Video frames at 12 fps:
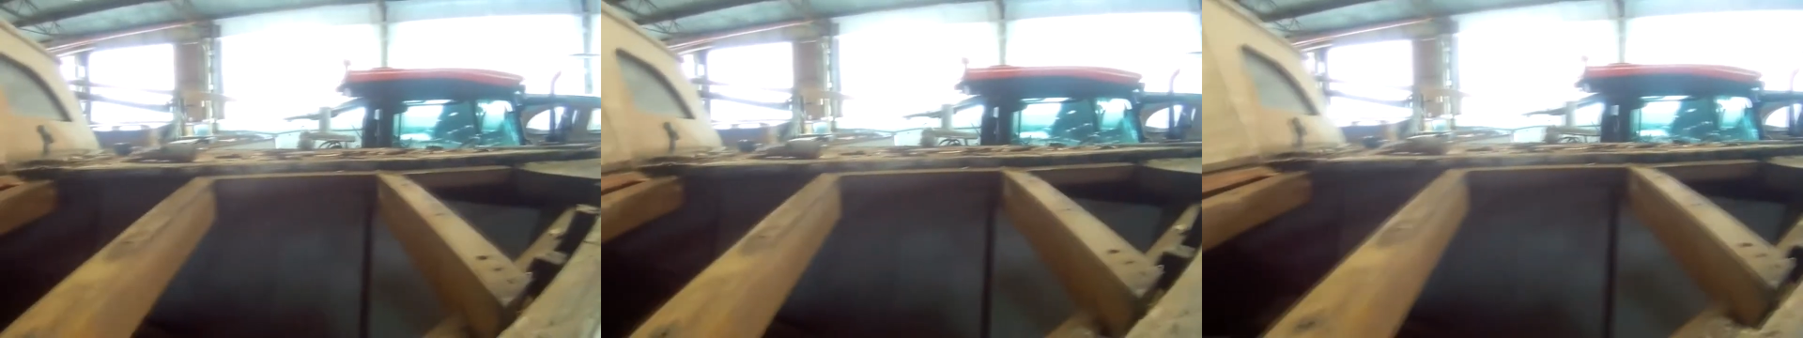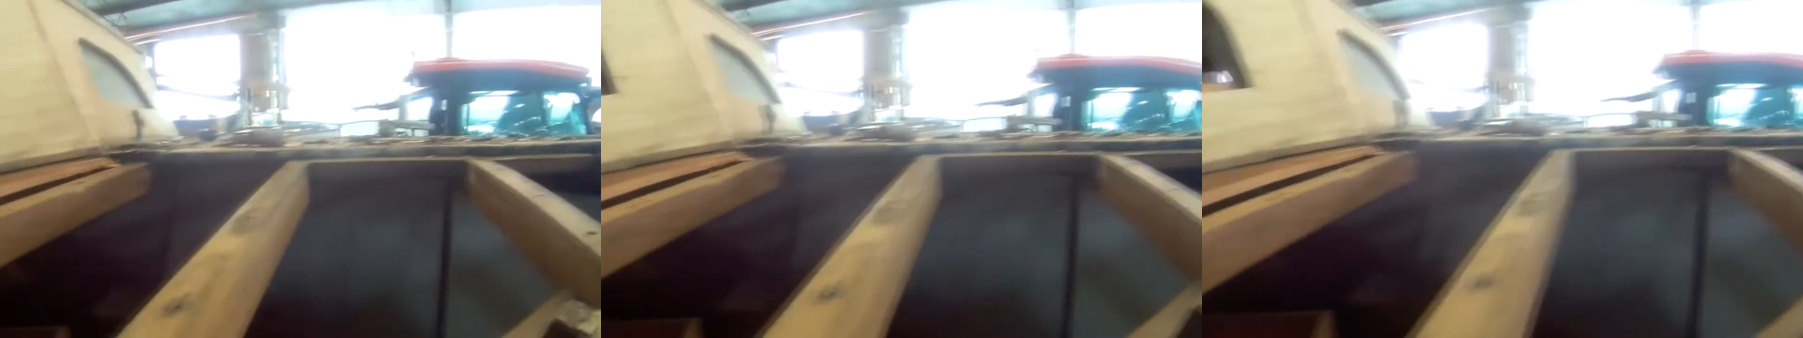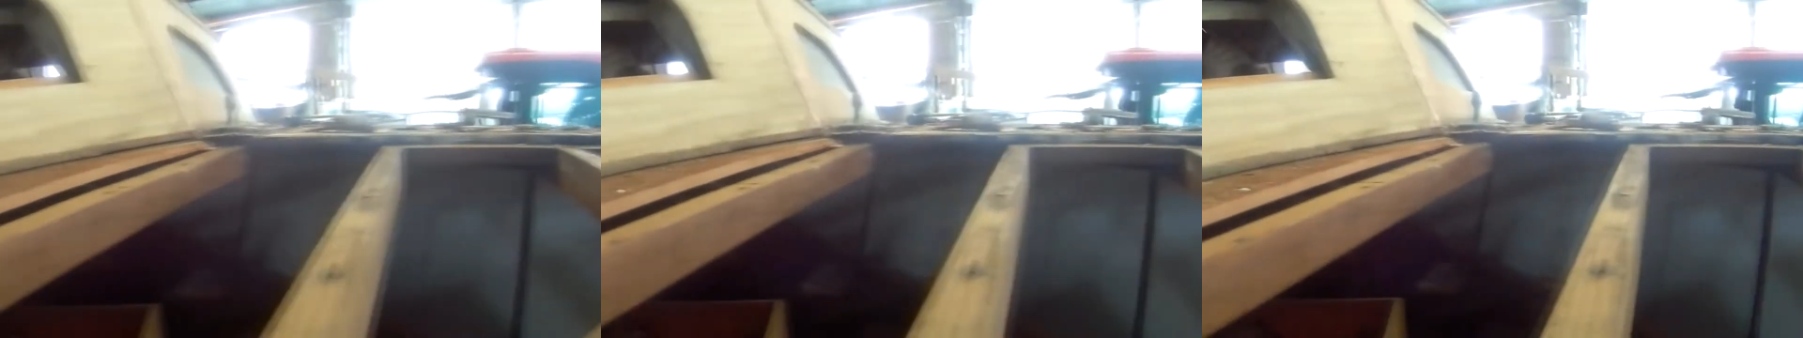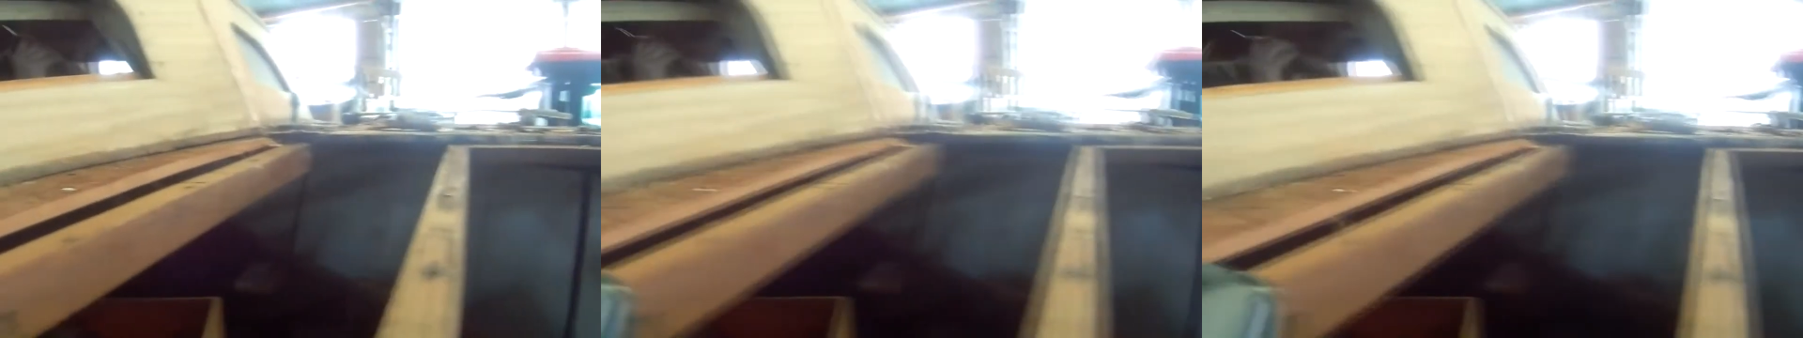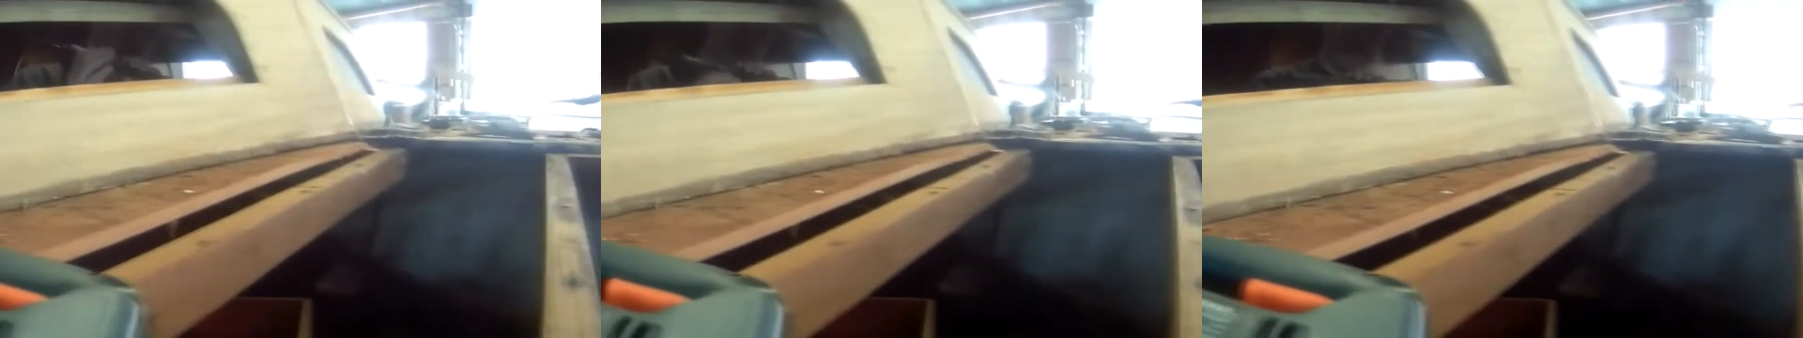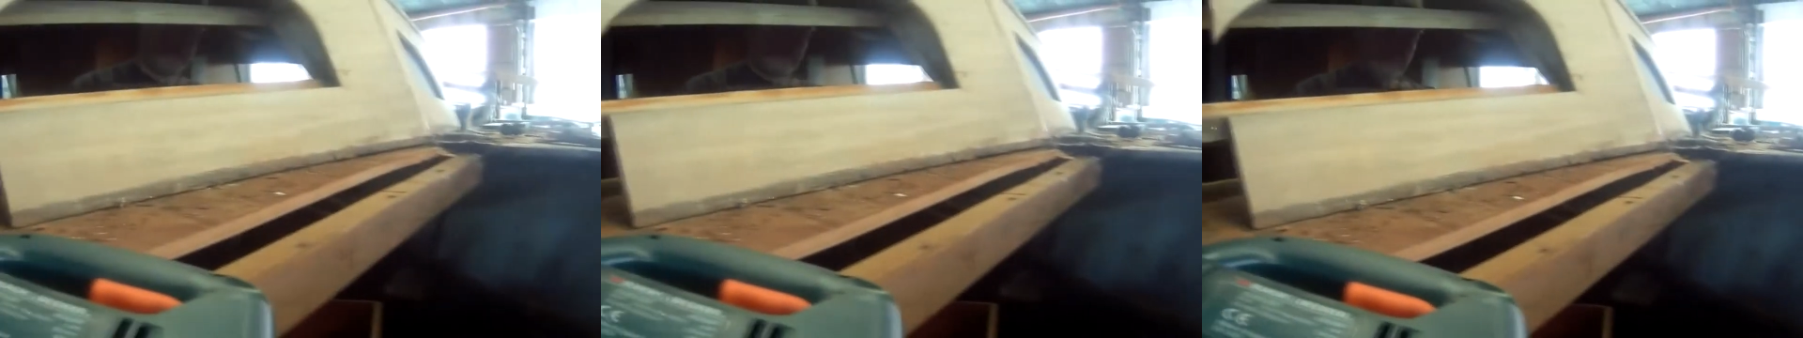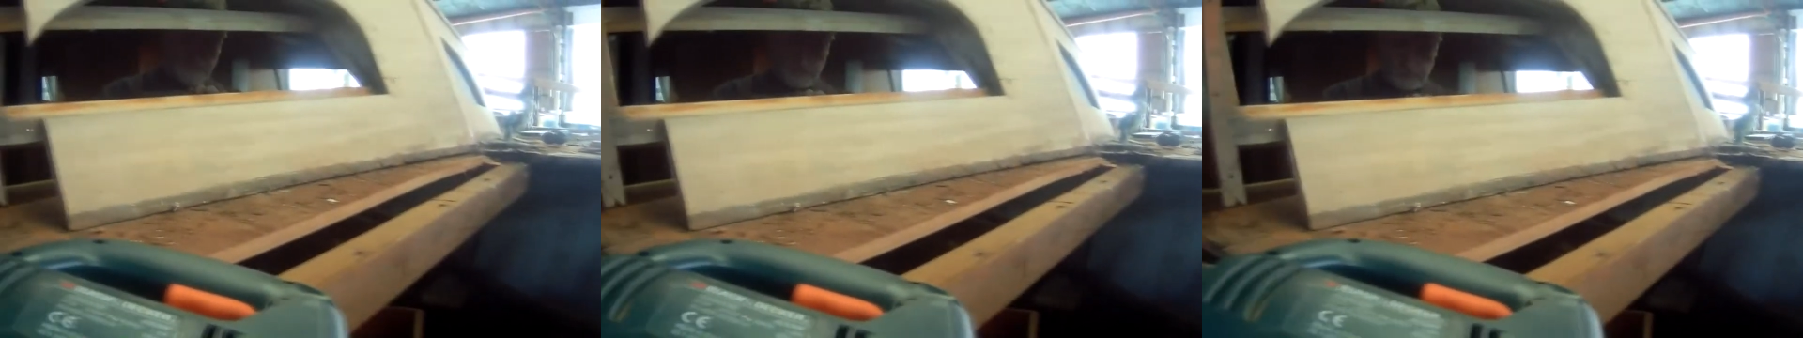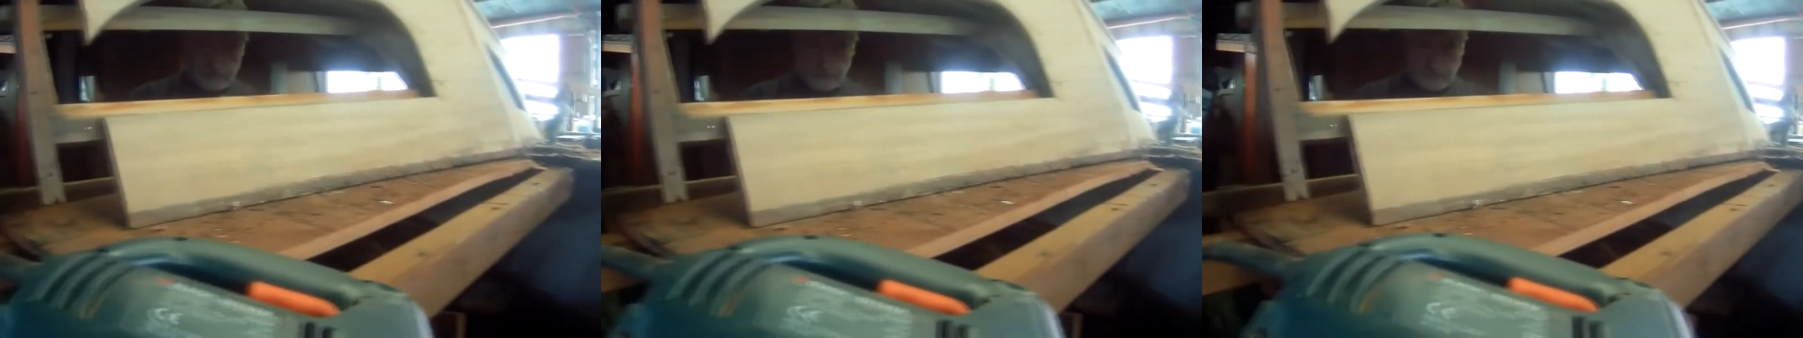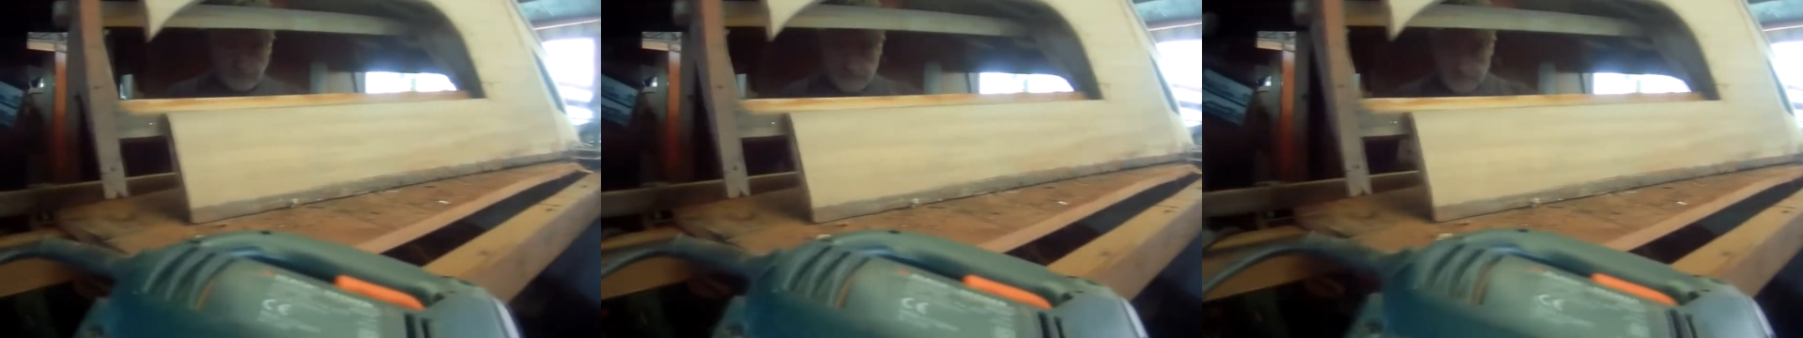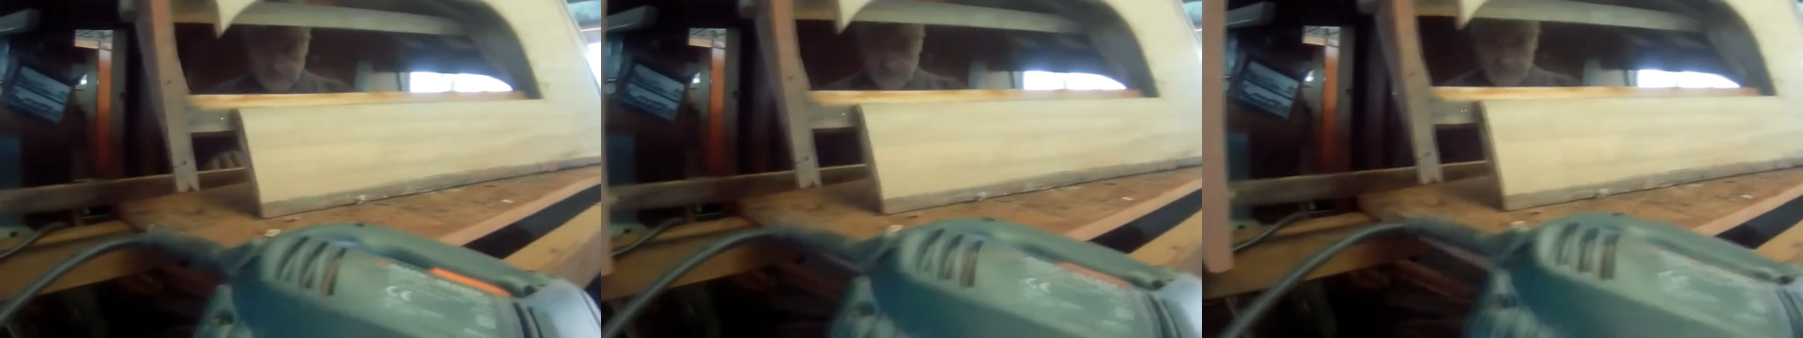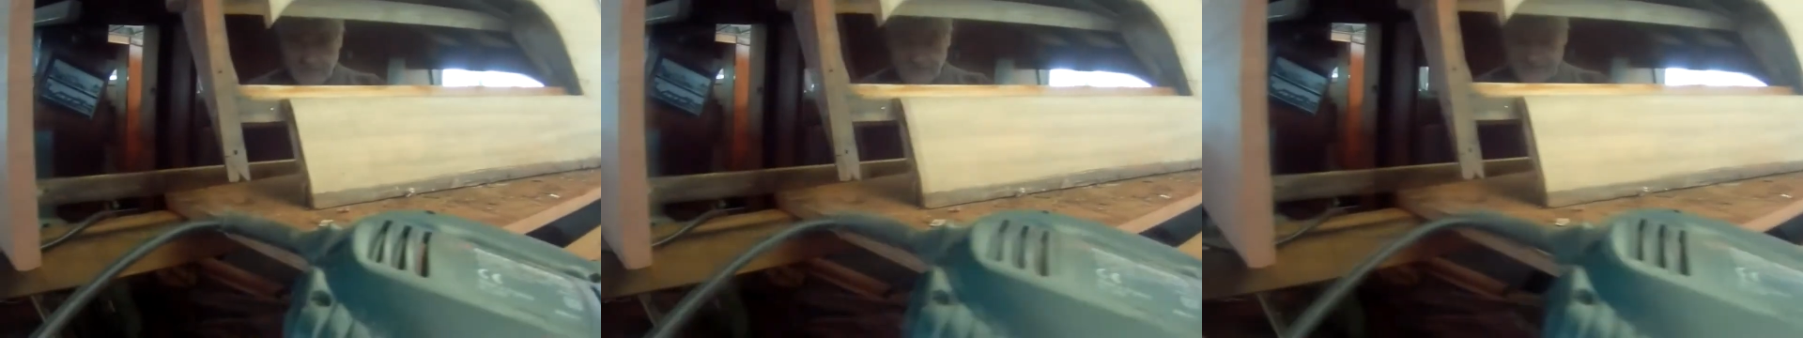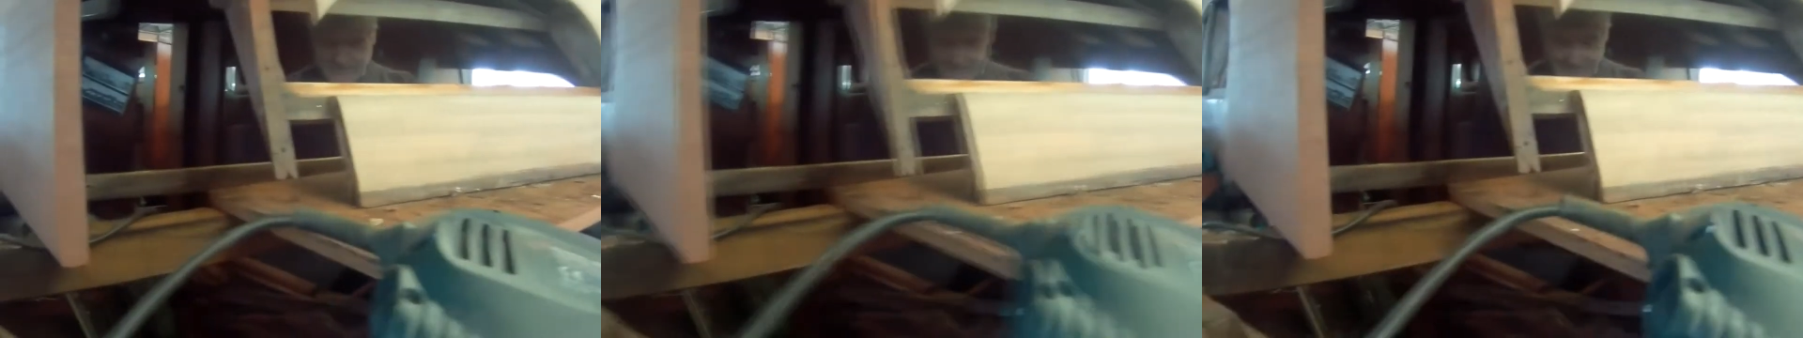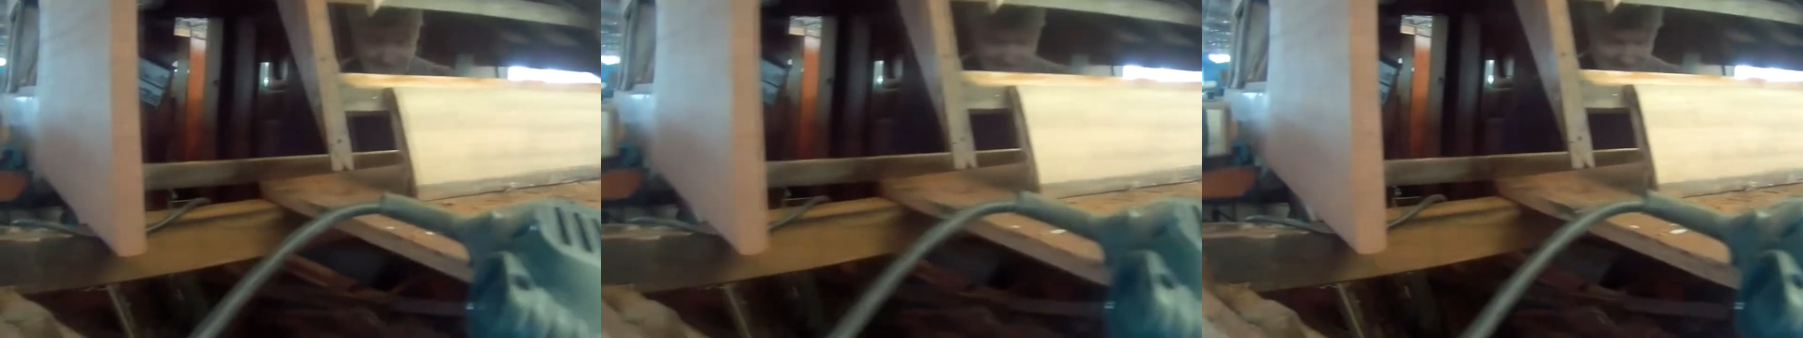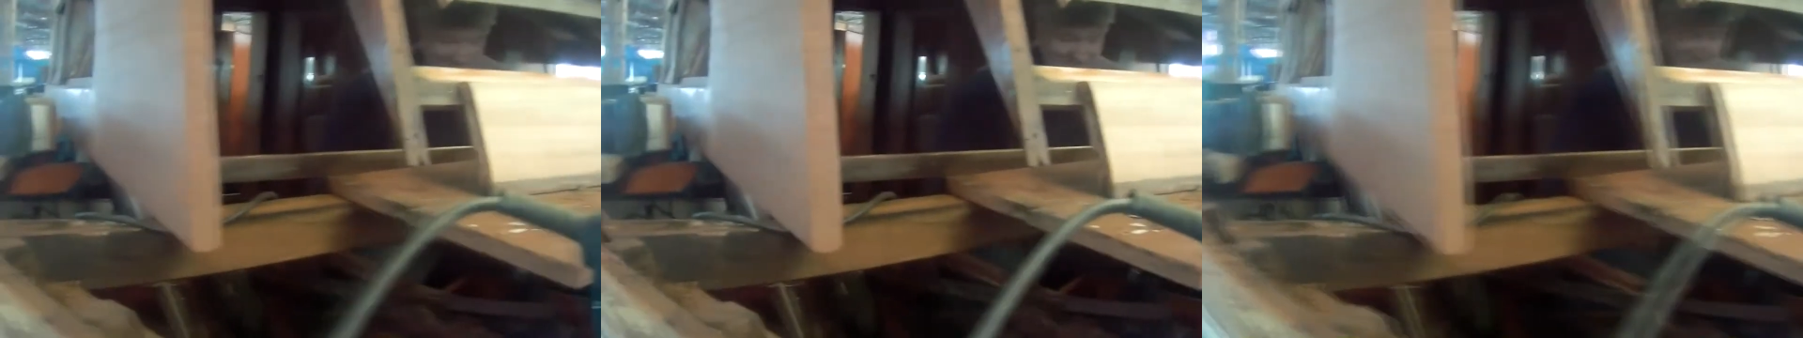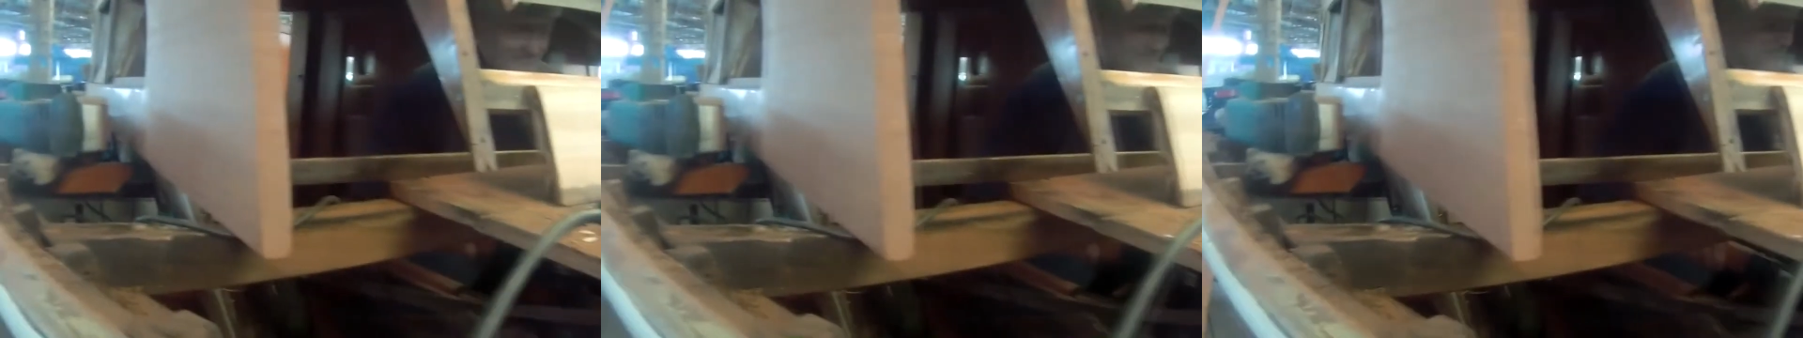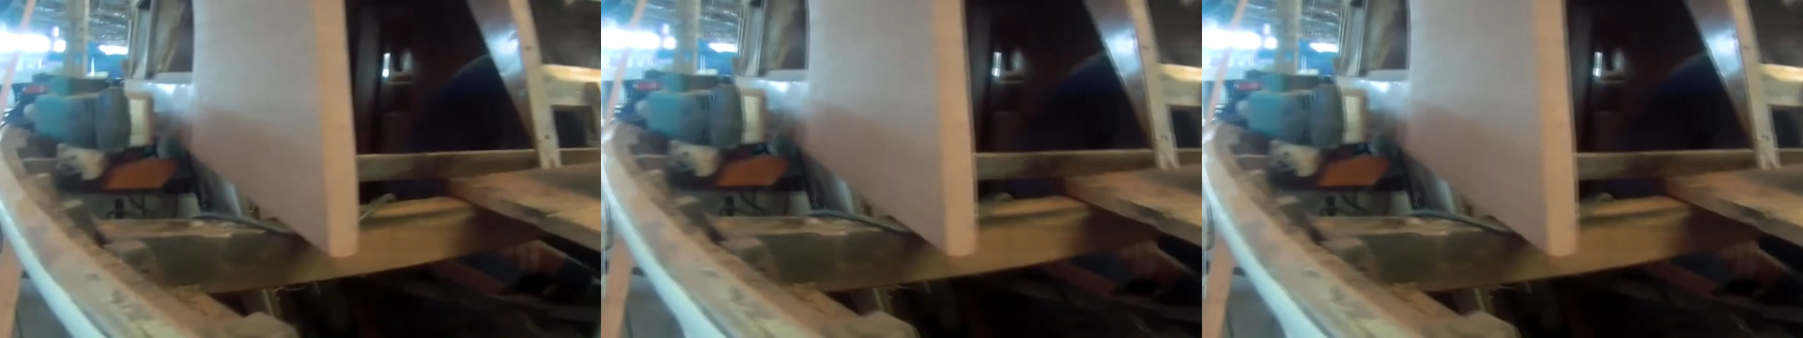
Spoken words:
Nobody's mouth can be seen.